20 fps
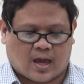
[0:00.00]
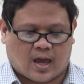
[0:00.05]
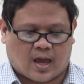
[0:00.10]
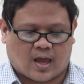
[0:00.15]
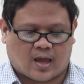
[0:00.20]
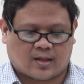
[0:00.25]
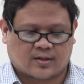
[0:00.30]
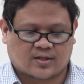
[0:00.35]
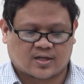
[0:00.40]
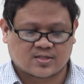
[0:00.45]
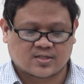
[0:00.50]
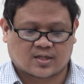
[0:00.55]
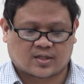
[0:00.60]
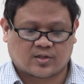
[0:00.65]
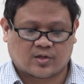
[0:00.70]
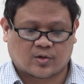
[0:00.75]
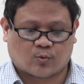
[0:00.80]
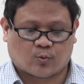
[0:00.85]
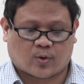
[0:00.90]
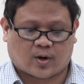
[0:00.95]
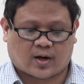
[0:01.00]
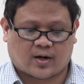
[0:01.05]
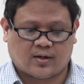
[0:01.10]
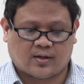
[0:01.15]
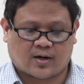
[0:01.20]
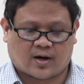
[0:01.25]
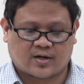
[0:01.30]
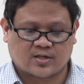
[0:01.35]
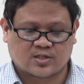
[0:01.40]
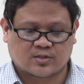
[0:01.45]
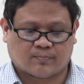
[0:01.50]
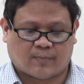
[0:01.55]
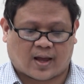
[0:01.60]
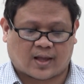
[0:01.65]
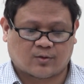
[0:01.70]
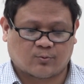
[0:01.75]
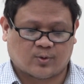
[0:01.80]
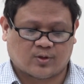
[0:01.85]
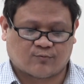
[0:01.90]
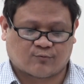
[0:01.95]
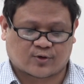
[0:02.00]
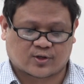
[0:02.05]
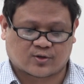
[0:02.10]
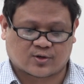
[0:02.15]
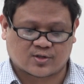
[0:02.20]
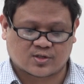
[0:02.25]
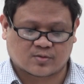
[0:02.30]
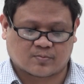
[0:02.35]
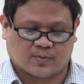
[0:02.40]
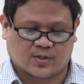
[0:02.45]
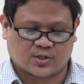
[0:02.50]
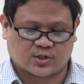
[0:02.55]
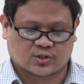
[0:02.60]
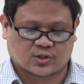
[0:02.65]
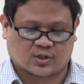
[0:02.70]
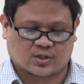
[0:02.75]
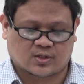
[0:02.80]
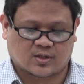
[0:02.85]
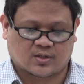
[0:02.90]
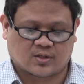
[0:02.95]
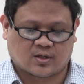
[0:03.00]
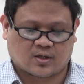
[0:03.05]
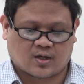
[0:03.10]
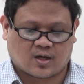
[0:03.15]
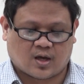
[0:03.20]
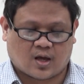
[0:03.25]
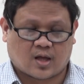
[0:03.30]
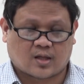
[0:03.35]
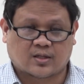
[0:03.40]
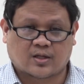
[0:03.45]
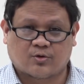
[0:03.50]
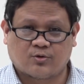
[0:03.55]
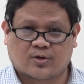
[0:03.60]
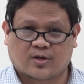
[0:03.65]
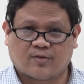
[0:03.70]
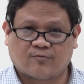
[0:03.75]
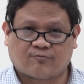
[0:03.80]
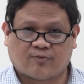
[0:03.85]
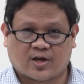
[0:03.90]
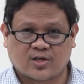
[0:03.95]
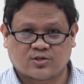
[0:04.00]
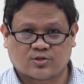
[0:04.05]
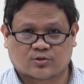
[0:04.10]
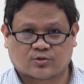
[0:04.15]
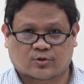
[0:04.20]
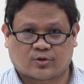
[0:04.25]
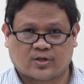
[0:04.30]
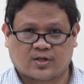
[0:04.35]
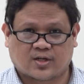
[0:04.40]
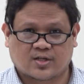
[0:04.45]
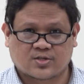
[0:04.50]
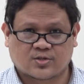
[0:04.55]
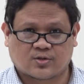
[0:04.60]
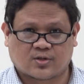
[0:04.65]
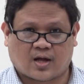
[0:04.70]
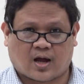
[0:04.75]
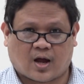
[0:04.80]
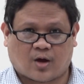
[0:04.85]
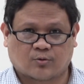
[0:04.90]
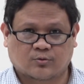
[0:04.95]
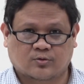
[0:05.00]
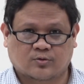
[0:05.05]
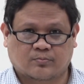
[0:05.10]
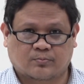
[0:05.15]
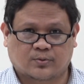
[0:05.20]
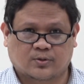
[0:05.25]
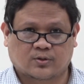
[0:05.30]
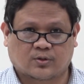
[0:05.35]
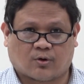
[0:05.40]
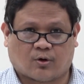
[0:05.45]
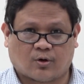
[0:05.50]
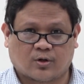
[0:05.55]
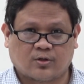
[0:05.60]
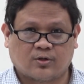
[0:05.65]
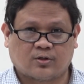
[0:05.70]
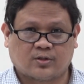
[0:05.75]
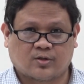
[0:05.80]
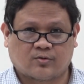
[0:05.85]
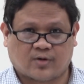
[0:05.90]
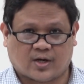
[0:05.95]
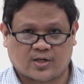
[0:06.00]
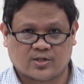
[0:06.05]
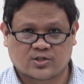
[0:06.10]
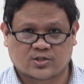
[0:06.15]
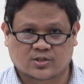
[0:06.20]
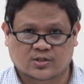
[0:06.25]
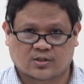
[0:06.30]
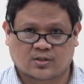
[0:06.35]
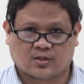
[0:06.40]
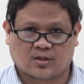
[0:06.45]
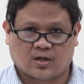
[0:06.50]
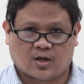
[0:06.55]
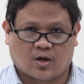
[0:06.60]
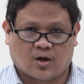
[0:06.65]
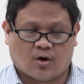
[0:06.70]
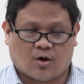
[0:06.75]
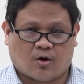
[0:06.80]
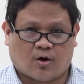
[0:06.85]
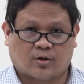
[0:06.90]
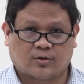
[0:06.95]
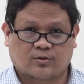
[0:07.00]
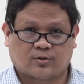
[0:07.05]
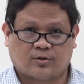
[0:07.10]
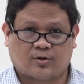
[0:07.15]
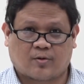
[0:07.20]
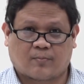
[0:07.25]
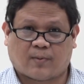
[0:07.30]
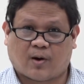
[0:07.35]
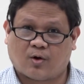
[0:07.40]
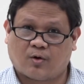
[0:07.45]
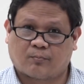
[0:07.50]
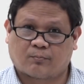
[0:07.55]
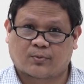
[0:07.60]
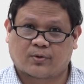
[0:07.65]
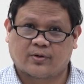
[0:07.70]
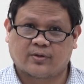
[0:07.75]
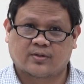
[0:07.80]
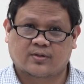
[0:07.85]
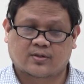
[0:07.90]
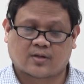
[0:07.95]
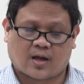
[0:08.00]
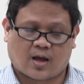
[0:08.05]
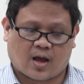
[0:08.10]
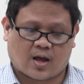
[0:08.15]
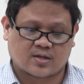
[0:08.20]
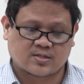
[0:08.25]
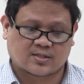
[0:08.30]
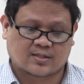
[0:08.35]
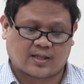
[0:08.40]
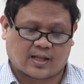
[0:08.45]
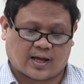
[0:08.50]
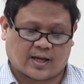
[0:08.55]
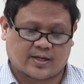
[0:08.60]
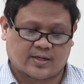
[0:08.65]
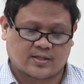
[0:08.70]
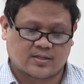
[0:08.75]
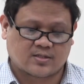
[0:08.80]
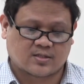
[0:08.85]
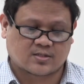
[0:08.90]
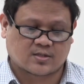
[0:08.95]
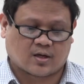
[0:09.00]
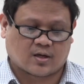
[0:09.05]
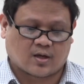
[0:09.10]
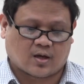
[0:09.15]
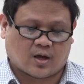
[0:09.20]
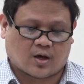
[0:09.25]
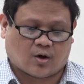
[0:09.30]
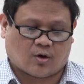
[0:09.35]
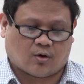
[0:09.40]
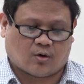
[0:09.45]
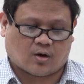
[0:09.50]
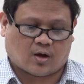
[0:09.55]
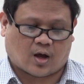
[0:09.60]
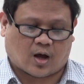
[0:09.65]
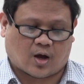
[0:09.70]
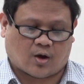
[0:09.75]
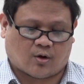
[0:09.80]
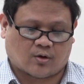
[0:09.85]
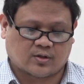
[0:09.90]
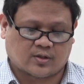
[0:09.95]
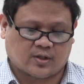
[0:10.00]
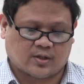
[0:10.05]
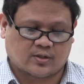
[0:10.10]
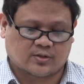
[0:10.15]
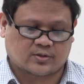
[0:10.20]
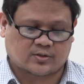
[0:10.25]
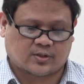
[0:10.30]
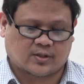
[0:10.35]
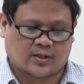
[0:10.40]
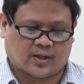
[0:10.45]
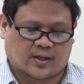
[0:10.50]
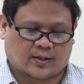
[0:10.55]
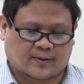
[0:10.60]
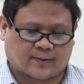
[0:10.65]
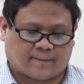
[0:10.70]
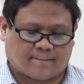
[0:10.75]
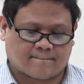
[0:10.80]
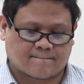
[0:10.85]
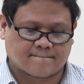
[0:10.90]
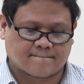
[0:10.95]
and does not require large bandwidth for transmission. Now, you can find tutorials on how to put audio narration onto your PowerPoint slides on the internet.